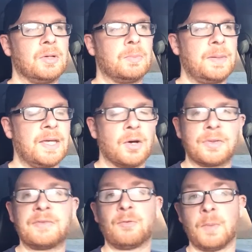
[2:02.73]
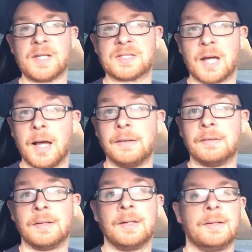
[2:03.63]
know, be healthy for my son.
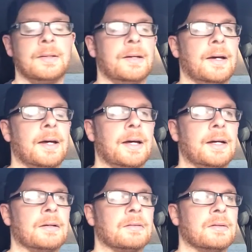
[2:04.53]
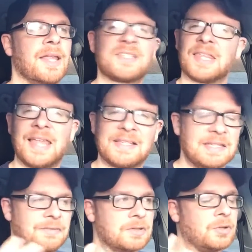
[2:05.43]
Uh, that's, and that's
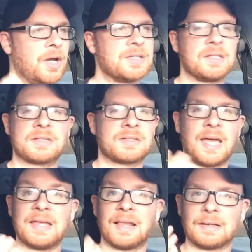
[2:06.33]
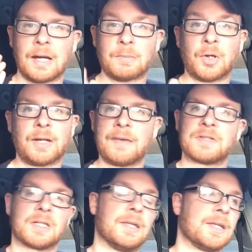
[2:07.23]
even crazy to say, like, I'm going to have
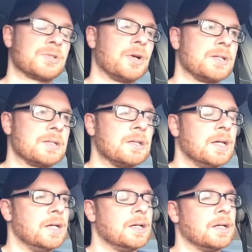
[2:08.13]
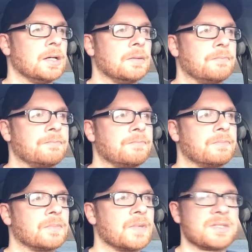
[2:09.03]
a son. That's crazy. Um,
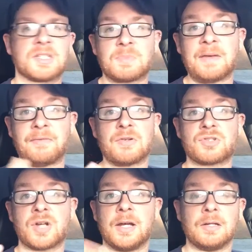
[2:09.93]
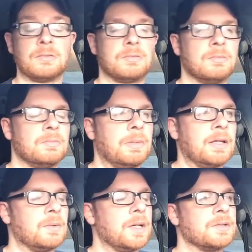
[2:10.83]
this is my first child,
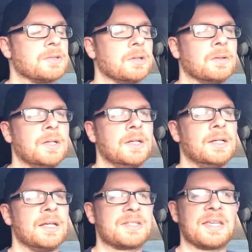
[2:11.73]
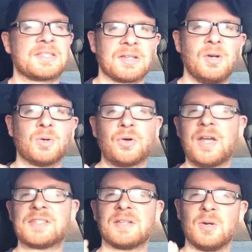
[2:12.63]
by the way. So it's, it's a little,
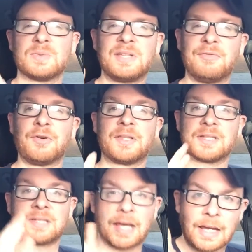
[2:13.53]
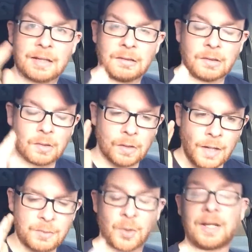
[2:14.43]
it's a little different to say, you know,
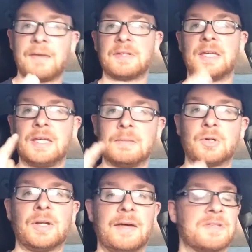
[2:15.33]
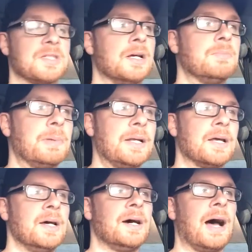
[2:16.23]
I'm going to have a kid, I'm going to have a son, but
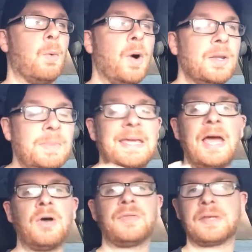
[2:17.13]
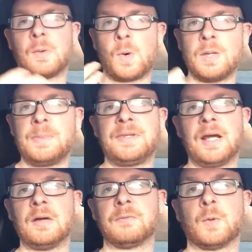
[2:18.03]
I want to be healthy. I want to be
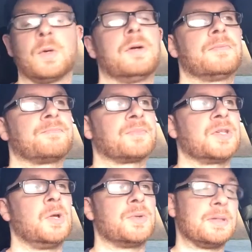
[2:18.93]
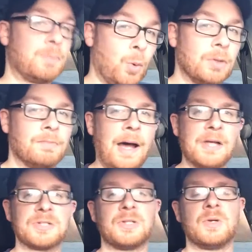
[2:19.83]
there for, you know, the important
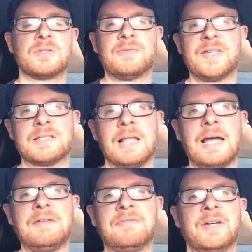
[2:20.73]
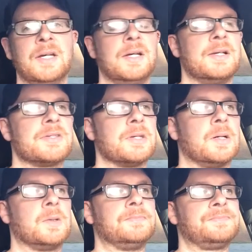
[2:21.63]
milestones of his life.
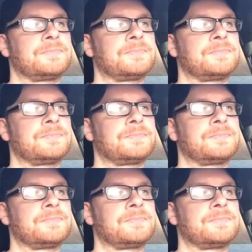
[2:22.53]
So,